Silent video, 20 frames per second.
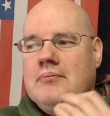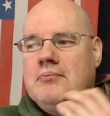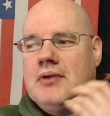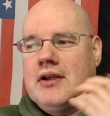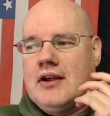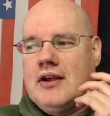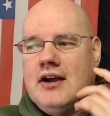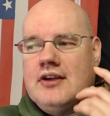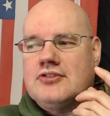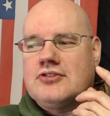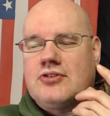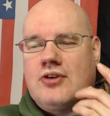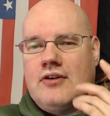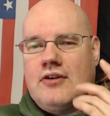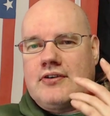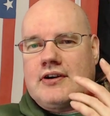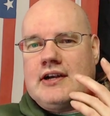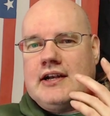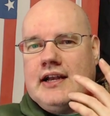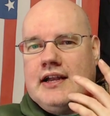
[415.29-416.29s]
Because
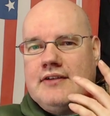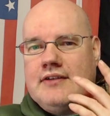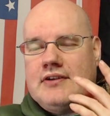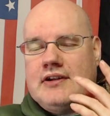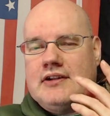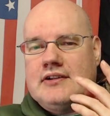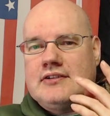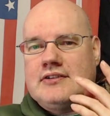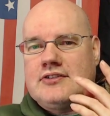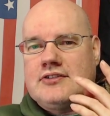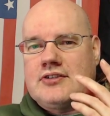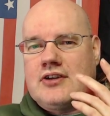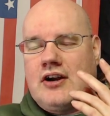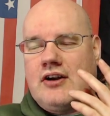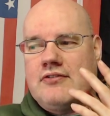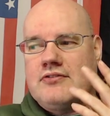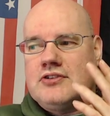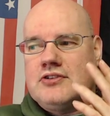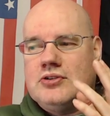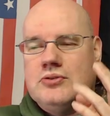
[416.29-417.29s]
Grover Cleveland
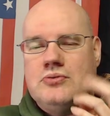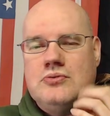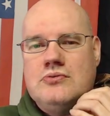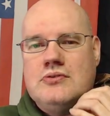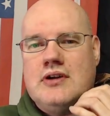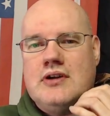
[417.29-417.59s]
served 2